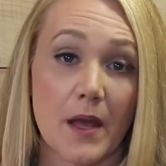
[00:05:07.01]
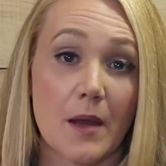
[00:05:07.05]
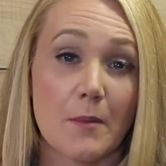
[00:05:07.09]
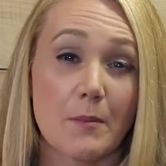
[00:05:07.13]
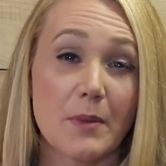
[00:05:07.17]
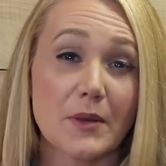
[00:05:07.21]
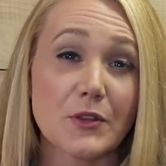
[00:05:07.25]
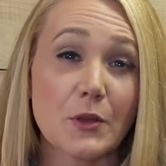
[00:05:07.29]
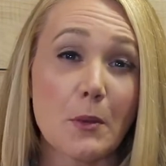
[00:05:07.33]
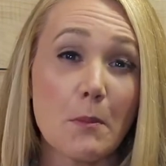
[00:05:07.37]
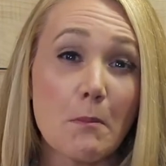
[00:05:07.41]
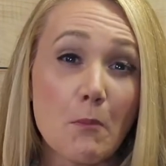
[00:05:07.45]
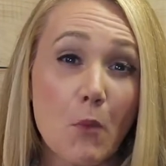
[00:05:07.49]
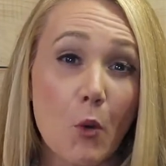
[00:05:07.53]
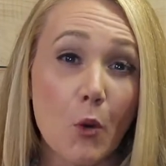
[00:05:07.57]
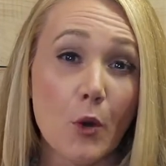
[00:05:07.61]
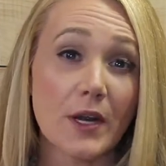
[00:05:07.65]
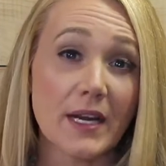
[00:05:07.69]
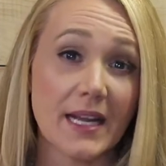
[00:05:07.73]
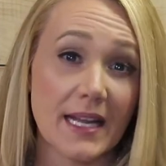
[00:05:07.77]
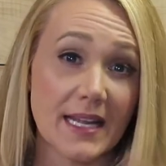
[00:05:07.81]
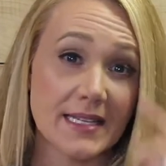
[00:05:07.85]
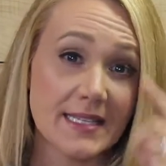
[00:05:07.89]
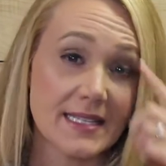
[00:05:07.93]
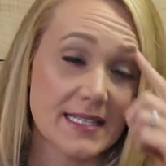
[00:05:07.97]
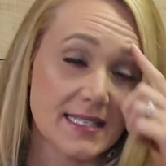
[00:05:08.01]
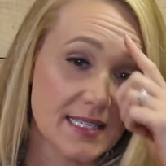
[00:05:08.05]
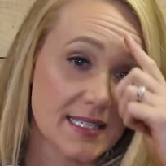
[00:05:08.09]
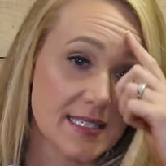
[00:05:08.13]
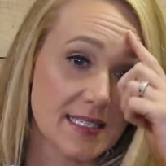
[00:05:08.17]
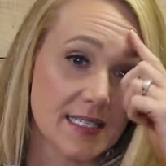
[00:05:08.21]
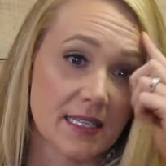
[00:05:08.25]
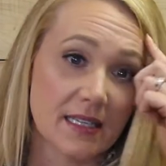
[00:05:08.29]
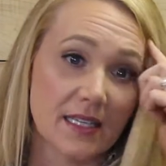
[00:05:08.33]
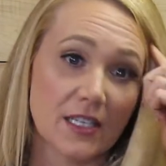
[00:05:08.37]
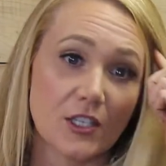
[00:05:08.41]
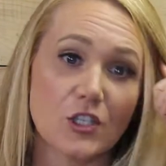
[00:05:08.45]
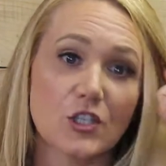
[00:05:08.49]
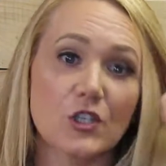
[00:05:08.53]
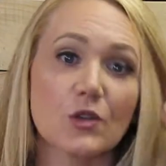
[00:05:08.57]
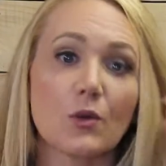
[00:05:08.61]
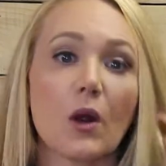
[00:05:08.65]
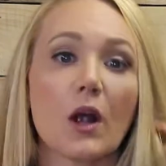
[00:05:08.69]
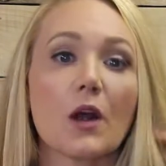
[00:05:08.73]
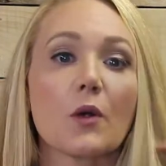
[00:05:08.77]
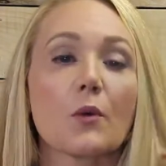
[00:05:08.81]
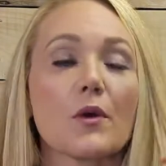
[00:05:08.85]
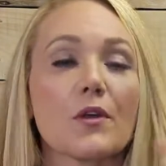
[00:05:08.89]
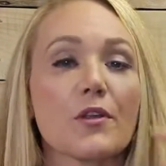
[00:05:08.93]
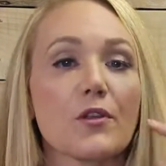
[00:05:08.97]
But the more consistent that you
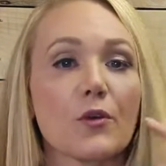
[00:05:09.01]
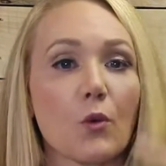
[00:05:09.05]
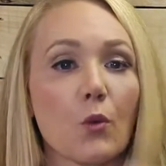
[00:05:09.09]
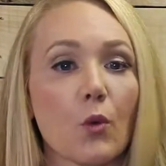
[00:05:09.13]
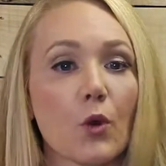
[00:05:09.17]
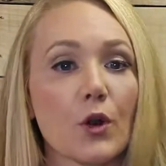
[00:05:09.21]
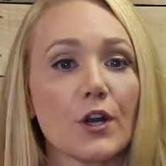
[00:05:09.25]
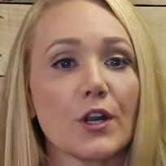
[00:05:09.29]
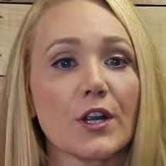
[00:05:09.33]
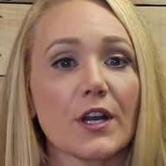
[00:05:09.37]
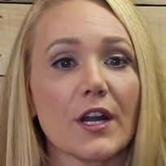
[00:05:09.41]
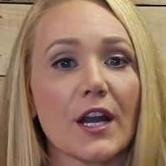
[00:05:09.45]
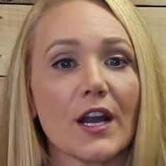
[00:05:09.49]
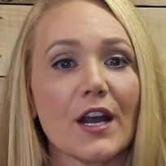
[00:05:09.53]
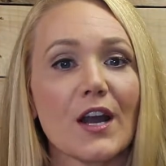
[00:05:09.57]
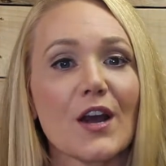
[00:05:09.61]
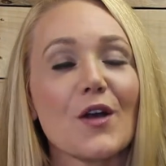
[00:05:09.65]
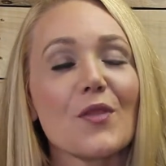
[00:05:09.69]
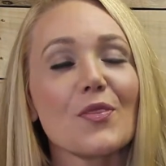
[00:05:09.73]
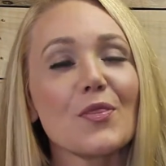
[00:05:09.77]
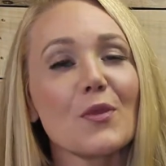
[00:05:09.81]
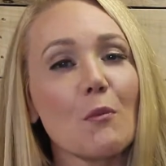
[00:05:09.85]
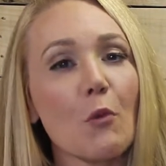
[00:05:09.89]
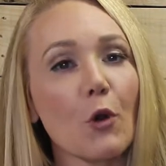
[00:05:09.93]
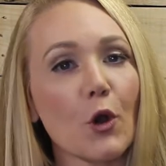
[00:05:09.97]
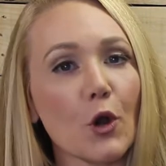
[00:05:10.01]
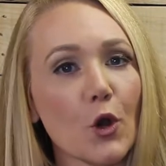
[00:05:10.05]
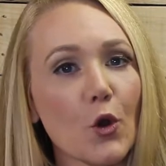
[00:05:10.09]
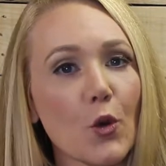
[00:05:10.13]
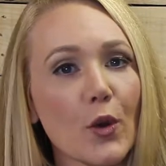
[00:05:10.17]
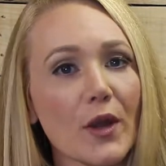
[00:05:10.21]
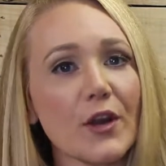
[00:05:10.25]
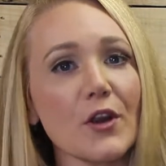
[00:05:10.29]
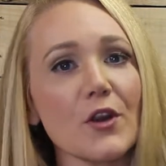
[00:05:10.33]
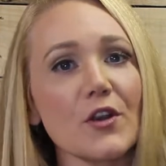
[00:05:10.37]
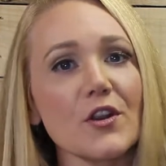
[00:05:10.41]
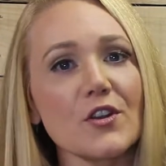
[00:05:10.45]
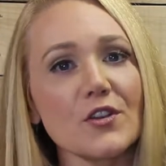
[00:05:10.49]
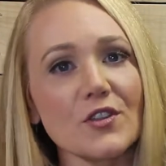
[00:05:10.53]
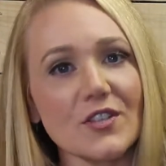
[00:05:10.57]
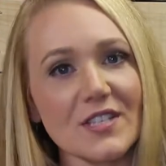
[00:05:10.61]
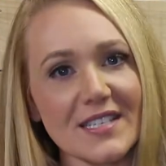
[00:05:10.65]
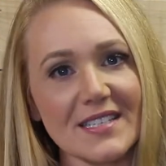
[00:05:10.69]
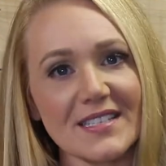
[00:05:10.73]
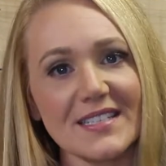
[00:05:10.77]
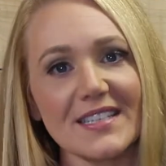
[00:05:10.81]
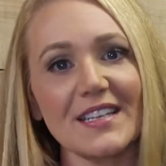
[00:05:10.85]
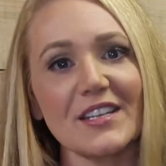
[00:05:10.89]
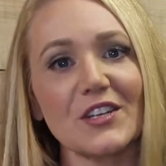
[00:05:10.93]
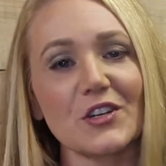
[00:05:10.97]
are with the work, the more quicker you'll
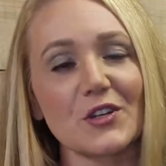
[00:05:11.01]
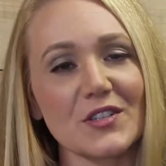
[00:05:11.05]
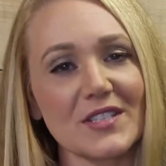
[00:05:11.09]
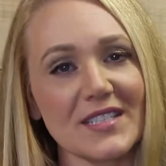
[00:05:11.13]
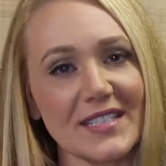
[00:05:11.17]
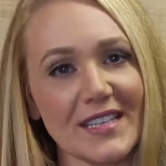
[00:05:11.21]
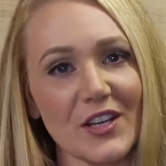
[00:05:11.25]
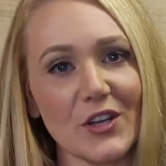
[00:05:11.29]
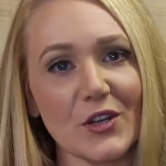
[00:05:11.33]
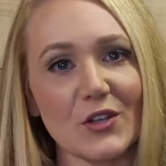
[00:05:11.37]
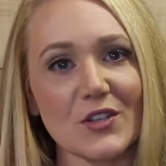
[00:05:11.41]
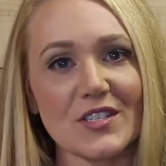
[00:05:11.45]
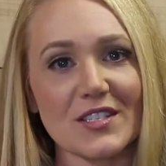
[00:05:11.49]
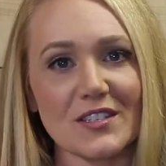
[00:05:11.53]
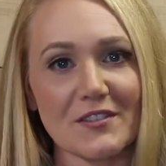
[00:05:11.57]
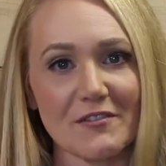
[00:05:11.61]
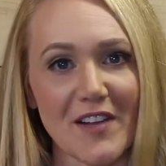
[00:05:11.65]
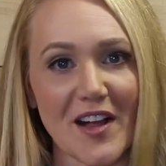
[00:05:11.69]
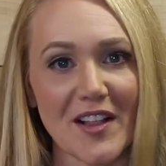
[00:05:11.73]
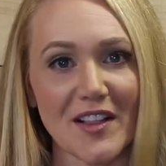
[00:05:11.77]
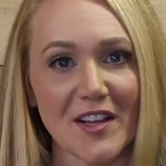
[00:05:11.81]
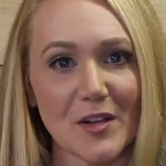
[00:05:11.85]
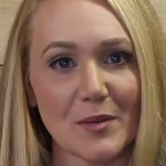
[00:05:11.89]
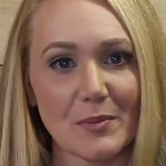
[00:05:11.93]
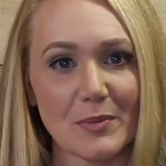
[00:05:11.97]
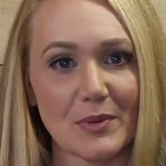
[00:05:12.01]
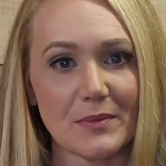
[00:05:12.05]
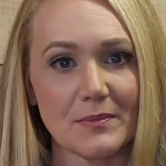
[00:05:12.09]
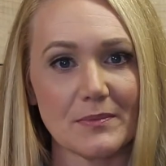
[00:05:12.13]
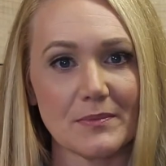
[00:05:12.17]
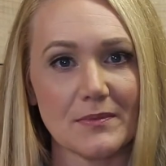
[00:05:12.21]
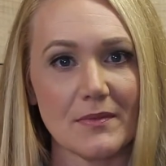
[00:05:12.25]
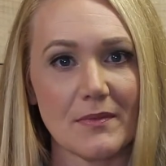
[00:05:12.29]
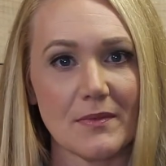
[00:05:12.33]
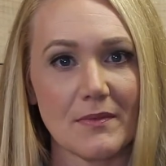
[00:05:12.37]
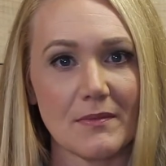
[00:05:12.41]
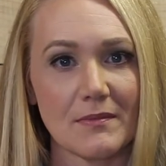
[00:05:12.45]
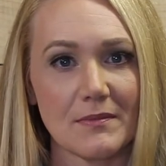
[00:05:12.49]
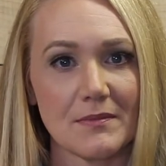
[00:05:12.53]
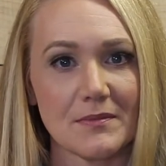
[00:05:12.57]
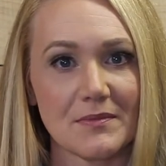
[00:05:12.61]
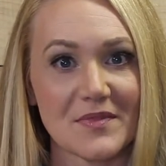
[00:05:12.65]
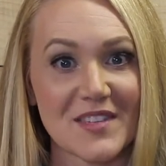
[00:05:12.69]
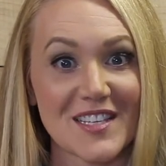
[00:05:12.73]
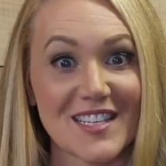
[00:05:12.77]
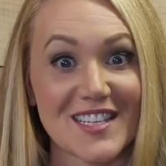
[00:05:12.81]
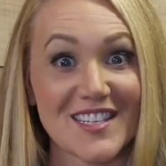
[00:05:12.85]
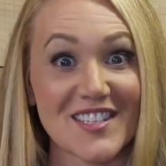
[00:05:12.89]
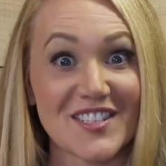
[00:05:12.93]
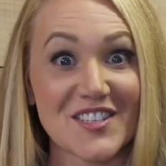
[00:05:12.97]
see your skills develop.
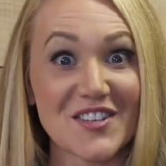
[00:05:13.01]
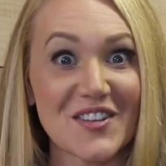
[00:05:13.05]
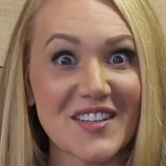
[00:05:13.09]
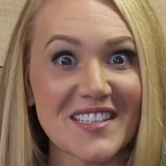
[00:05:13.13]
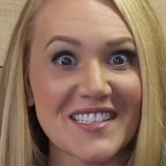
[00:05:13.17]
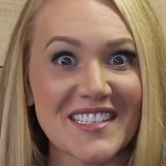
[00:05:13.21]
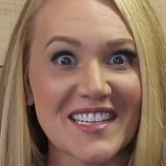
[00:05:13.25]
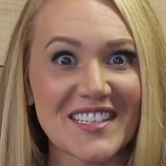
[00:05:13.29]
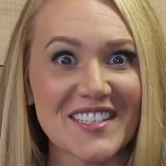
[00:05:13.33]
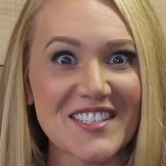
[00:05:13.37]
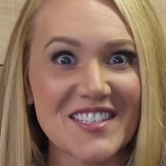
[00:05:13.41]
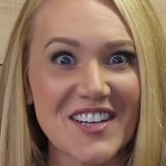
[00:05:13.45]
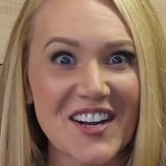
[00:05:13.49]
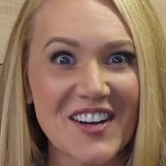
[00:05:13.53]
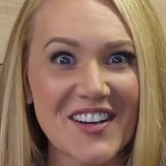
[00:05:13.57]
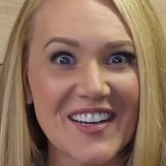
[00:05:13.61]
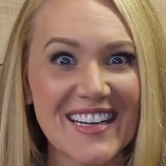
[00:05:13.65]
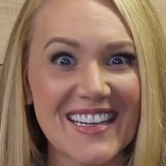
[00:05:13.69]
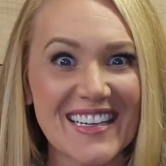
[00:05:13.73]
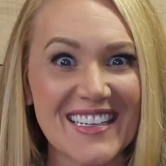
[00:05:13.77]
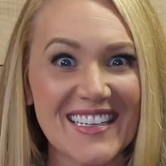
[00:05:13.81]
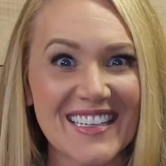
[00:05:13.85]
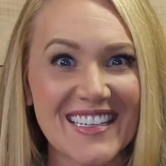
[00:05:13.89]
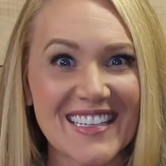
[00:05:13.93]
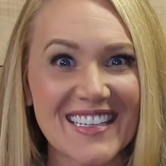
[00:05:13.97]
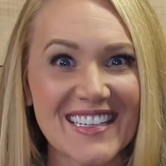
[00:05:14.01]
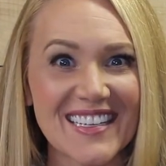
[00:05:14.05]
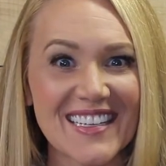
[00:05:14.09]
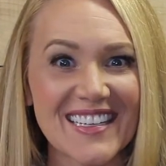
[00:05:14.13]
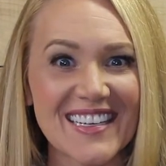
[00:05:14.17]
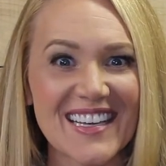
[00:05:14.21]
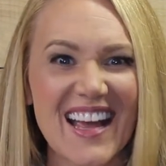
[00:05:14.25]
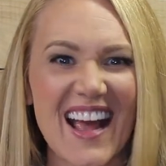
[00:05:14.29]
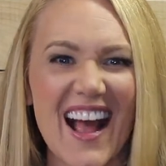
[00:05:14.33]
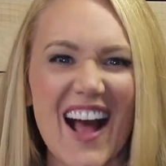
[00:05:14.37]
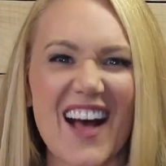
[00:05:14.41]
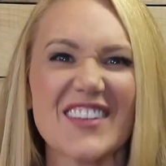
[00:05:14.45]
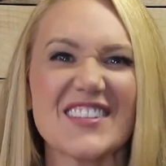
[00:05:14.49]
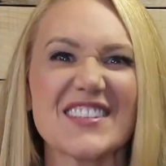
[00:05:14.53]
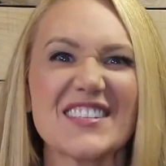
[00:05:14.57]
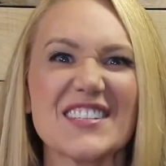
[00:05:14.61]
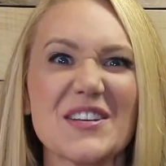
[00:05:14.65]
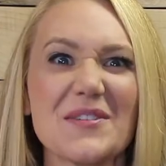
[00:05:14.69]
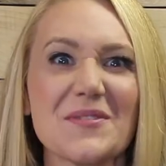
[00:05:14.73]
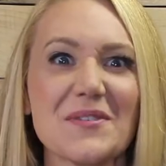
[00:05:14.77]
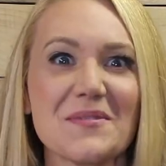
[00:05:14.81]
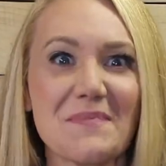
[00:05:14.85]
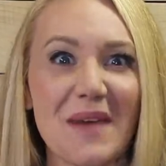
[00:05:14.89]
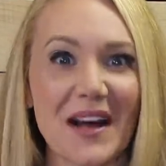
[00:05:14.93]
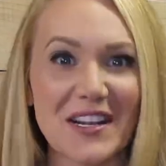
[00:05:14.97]
So let's get started. I'll see
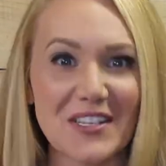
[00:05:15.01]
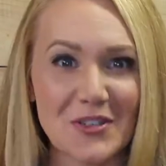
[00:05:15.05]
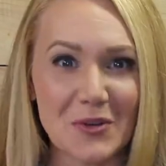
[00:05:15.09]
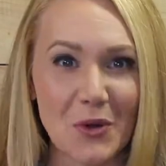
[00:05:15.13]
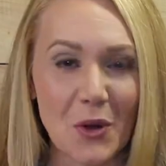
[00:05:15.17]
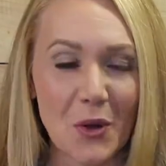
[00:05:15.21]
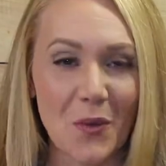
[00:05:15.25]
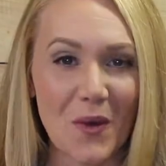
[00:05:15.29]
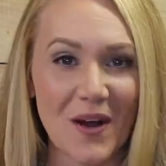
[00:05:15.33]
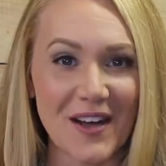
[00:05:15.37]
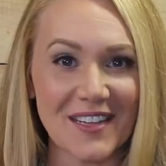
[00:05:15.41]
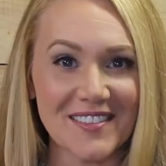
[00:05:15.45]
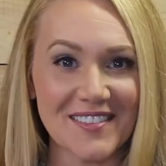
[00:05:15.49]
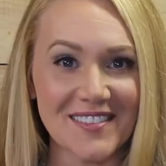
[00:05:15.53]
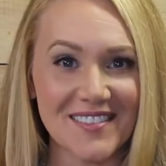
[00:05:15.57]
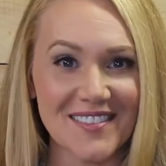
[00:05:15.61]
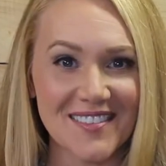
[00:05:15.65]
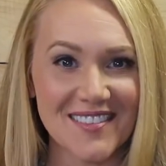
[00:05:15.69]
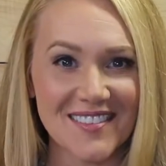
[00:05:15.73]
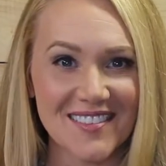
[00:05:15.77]
you in module one.